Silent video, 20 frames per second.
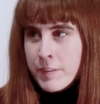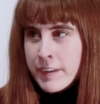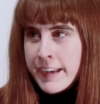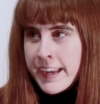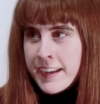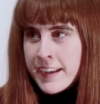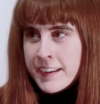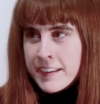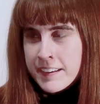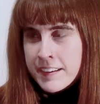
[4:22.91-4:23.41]

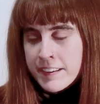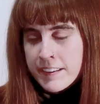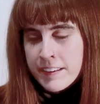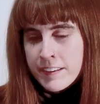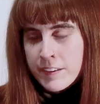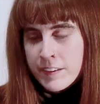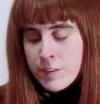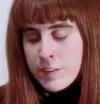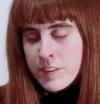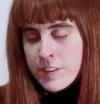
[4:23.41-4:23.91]
reacting to
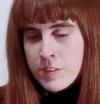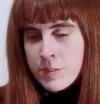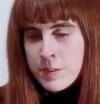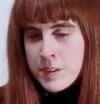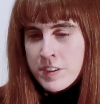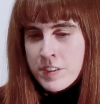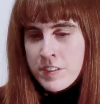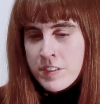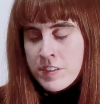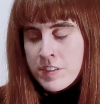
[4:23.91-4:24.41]
those
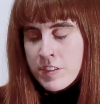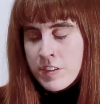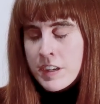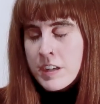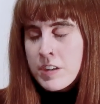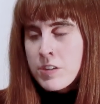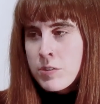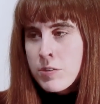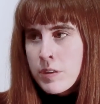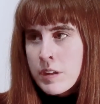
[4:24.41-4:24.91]
situations in your
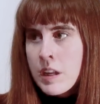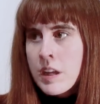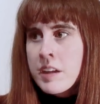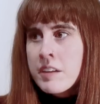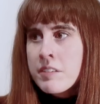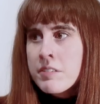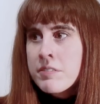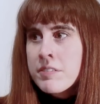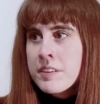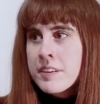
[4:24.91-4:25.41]
actual
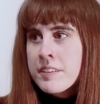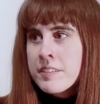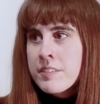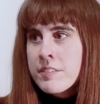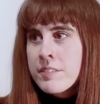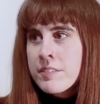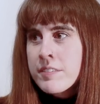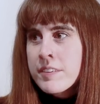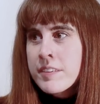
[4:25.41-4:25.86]
life is